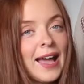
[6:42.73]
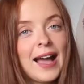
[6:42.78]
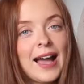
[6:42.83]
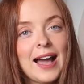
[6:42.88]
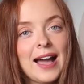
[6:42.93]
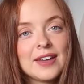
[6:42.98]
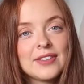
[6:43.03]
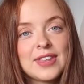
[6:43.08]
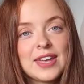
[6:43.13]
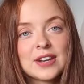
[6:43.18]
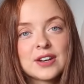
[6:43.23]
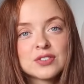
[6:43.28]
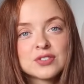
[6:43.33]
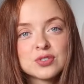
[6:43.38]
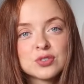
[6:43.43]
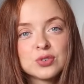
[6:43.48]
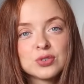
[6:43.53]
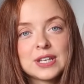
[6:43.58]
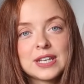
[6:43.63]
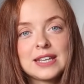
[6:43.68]
and then I
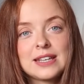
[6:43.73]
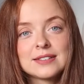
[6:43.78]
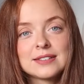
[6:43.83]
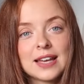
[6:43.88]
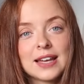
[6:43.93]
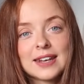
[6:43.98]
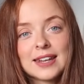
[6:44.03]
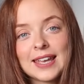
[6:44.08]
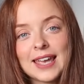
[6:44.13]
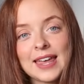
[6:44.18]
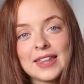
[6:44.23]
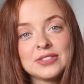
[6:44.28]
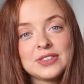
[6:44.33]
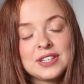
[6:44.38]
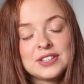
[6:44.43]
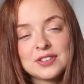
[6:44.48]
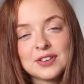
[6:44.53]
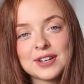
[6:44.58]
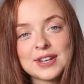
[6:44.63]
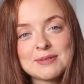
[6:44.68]
saw these, and again,
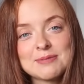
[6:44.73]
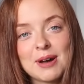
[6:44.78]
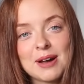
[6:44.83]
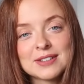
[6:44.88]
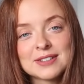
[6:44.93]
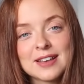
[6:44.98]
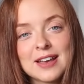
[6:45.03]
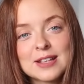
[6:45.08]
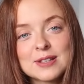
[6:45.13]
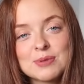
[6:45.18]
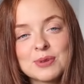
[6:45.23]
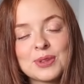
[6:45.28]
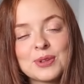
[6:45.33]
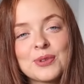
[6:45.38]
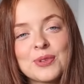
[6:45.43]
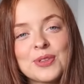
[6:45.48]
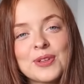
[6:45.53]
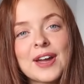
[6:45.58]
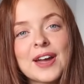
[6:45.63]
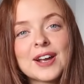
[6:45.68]
these aren't in my size, but they
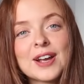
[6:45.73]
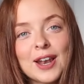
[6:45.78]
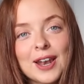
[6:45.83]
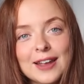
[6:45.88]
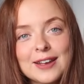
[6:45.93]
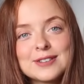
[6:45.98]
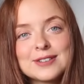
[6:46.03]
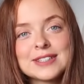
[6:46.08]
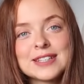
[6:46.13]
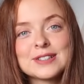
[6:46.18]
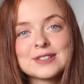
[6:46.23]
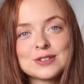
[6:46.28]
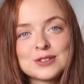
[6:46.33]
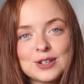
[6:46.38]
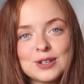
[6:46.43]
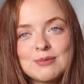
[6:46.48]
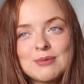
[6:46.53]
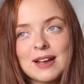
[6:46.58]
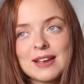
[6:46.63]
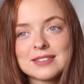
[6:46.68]
were the closest
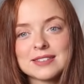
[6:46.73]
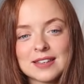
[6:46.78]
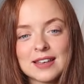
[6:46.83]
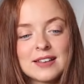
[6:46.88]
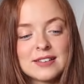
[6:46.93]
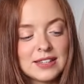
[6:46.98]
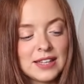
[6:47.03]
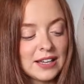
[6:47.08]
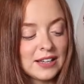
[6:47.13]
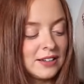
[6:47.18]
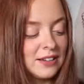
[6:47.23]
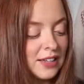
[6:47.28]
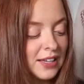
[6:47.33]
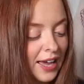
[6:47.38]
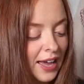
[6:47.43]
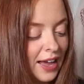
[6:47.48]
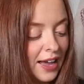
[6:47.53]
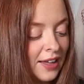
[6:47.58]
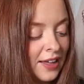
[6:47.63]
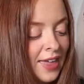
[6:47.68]
to my size that I could
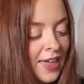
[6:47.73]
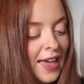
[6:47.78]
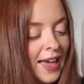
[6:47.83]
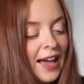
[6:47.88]
get,